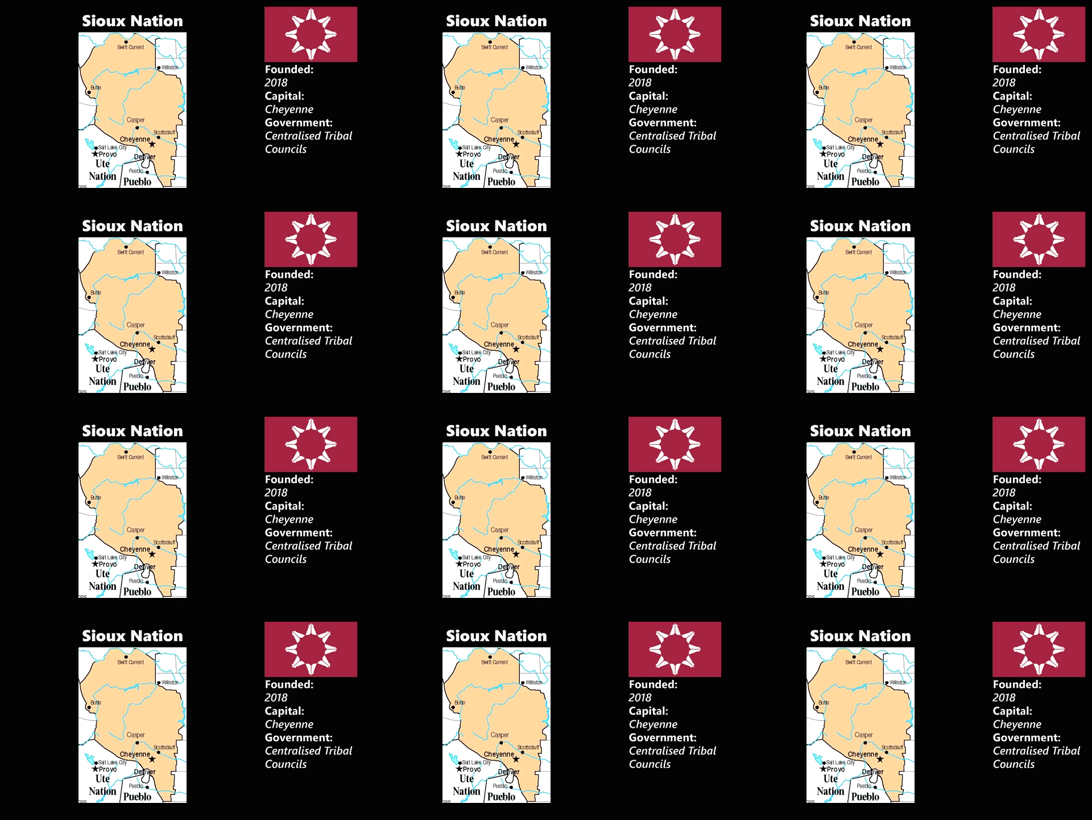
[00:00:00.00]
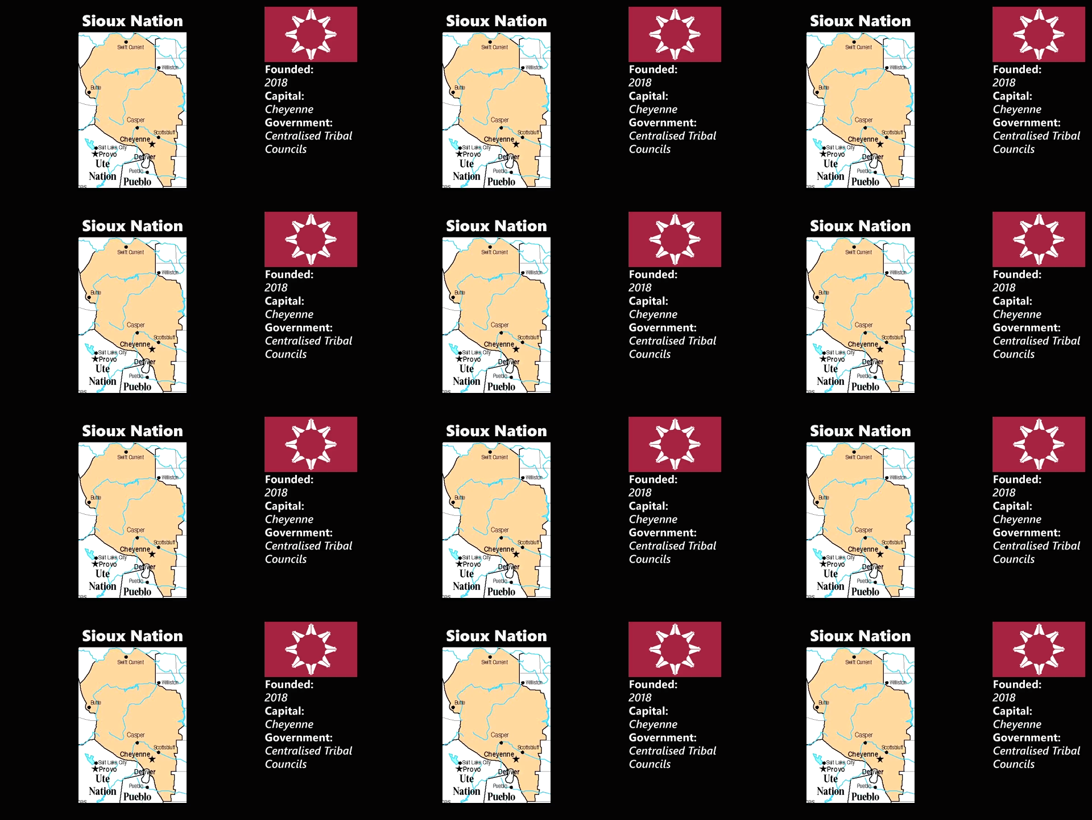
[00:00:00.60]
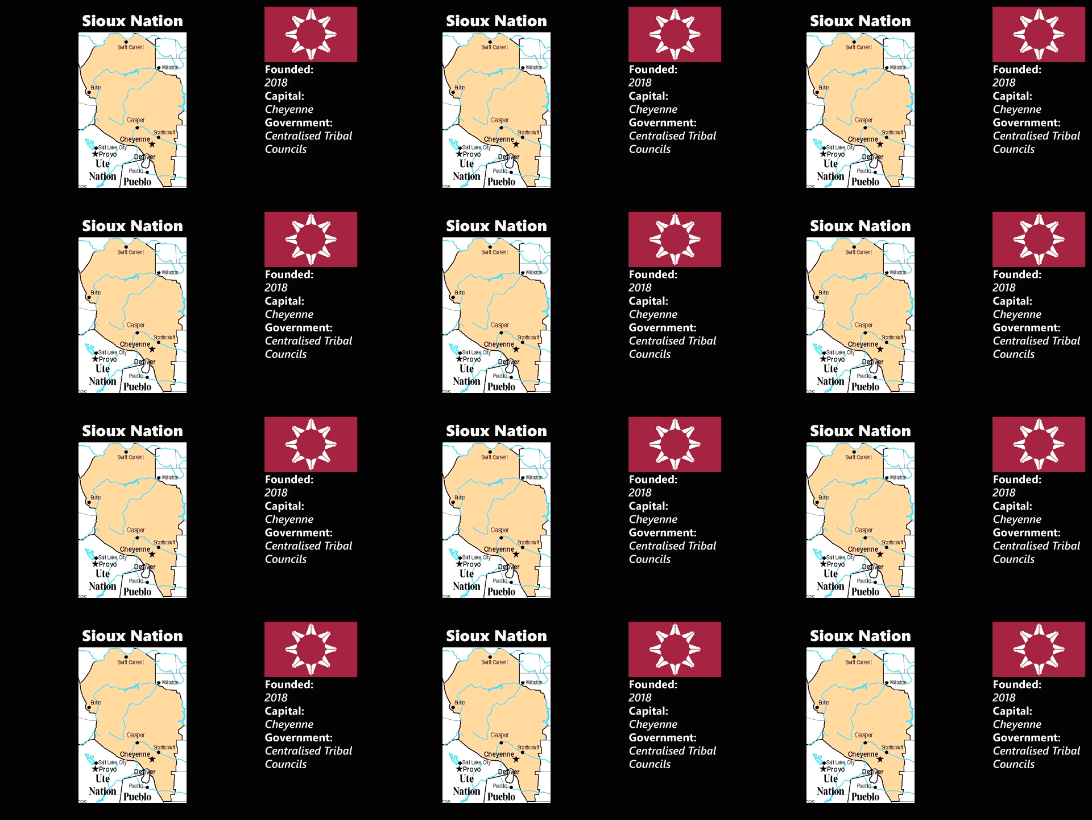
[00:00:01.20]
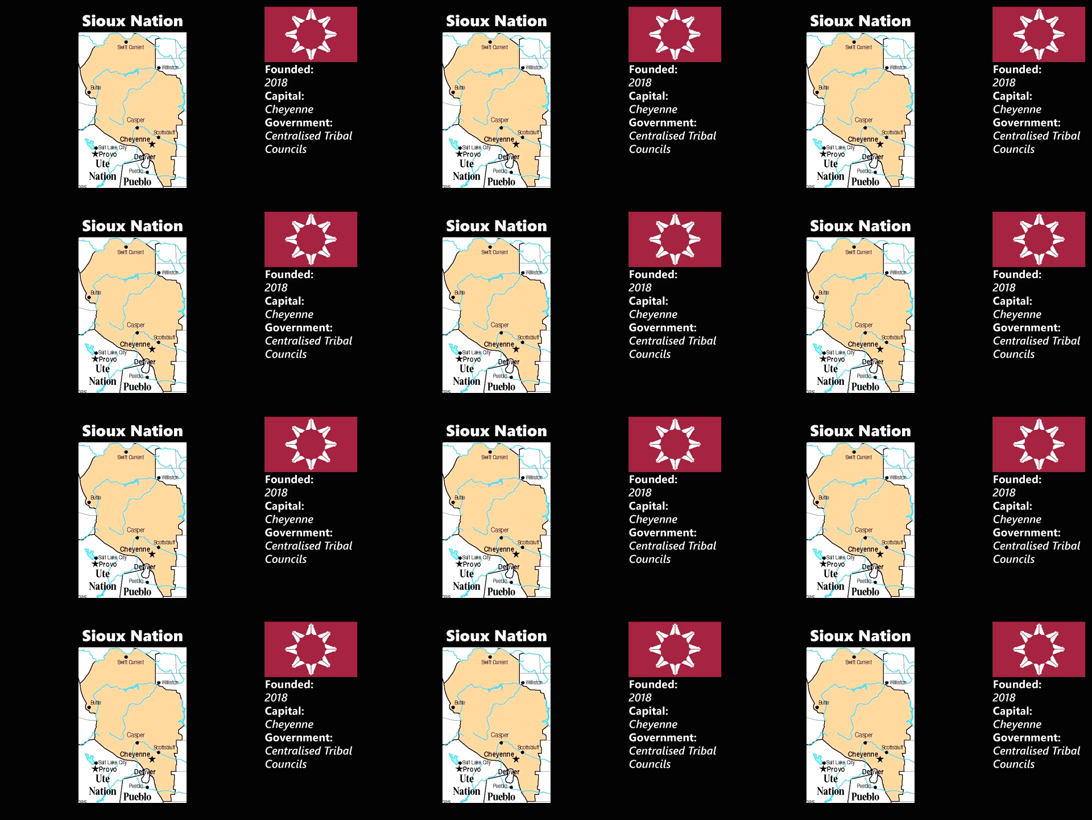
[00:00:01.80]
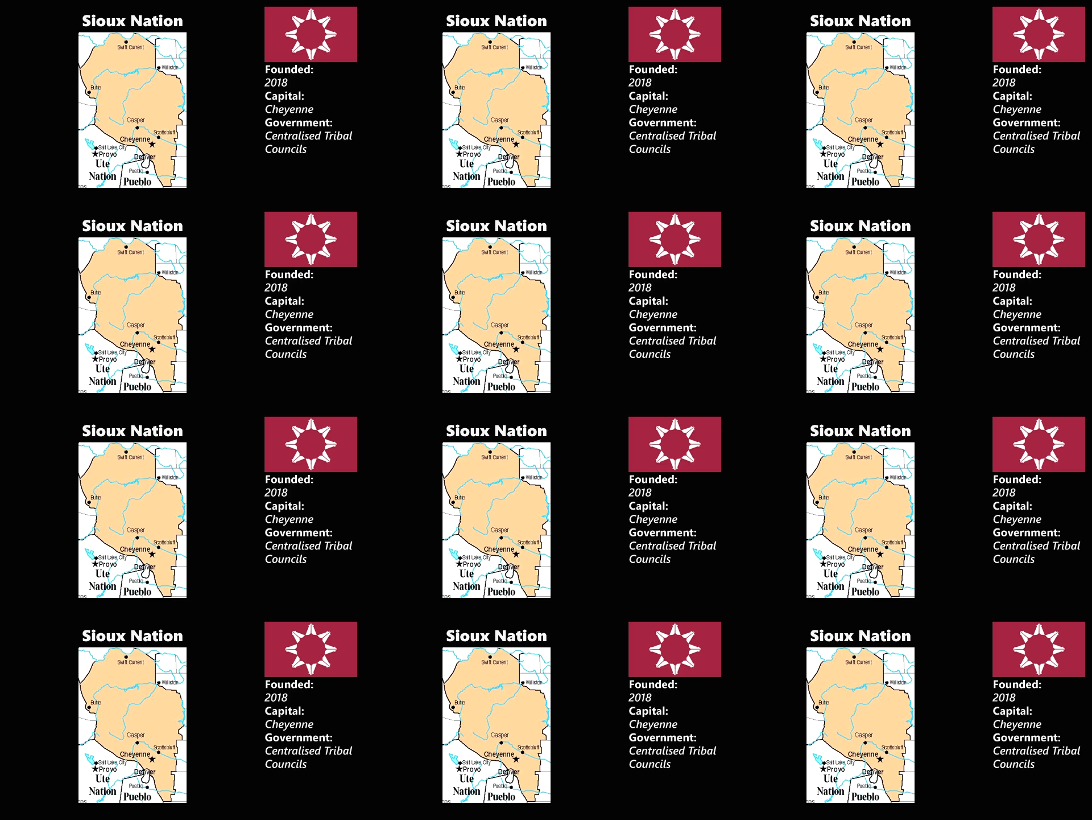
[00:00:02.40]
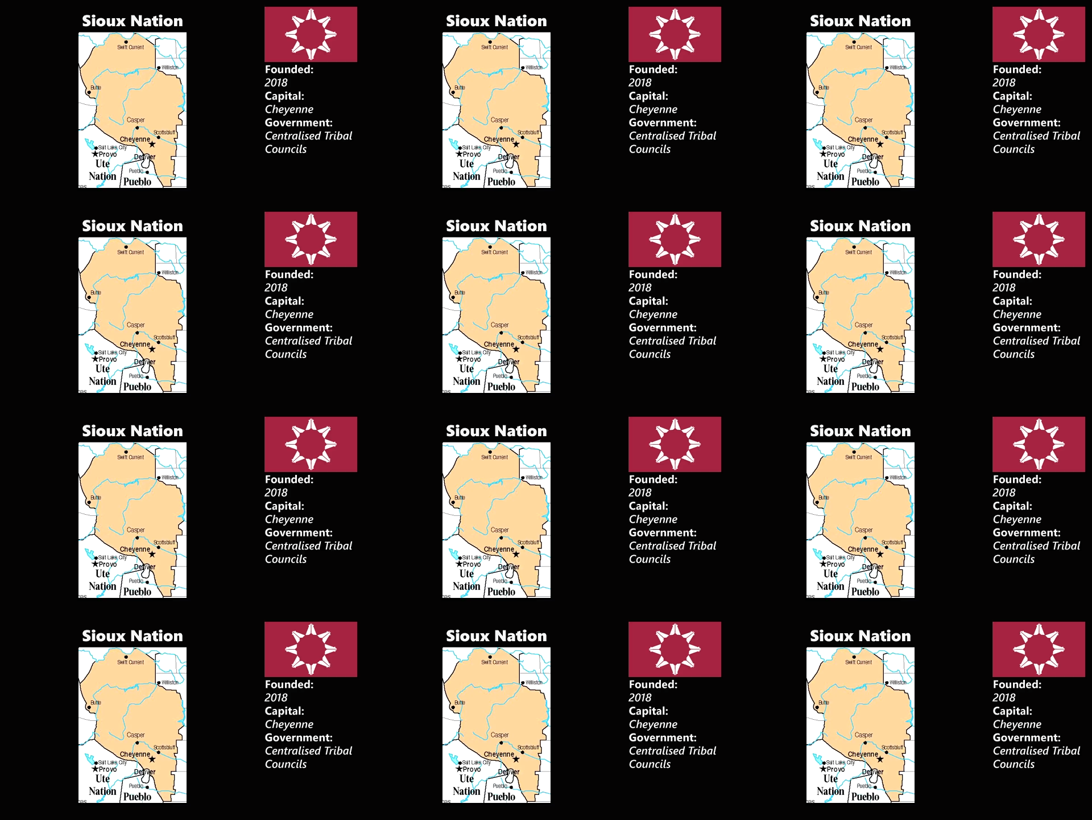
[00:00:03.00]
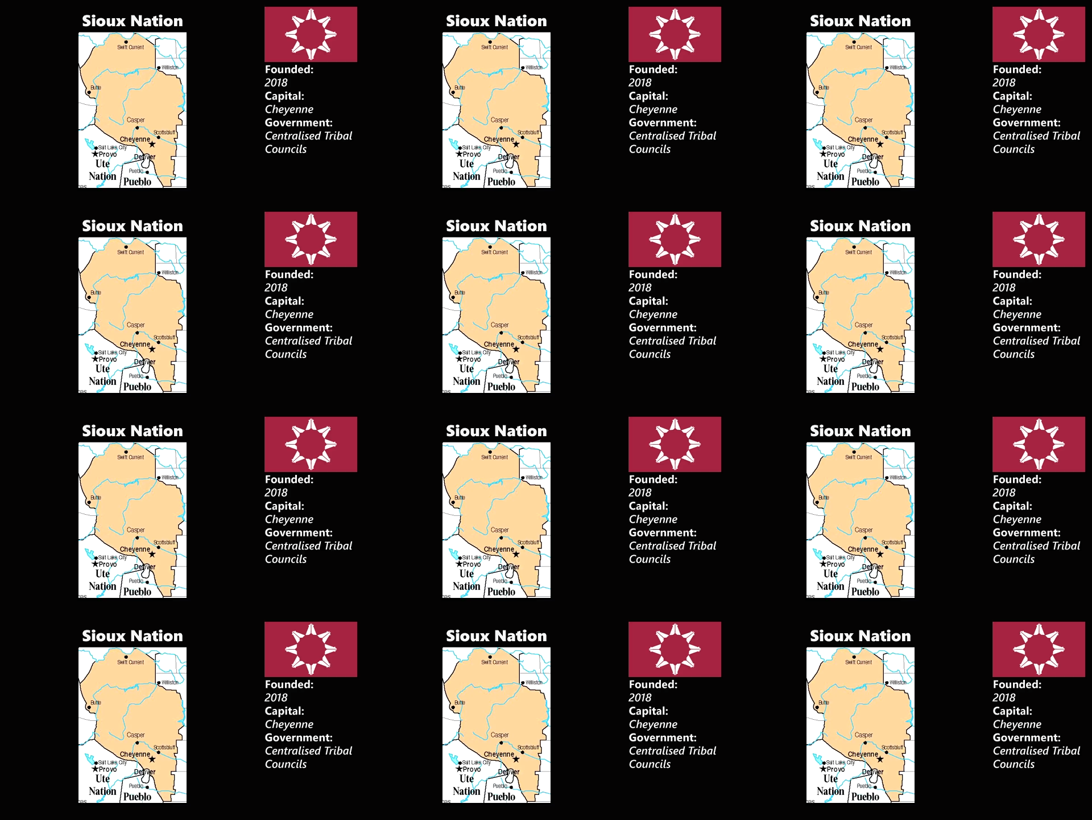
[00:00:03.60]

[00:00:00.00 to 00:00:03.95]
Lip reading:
No face is visible, so there are no lips to read.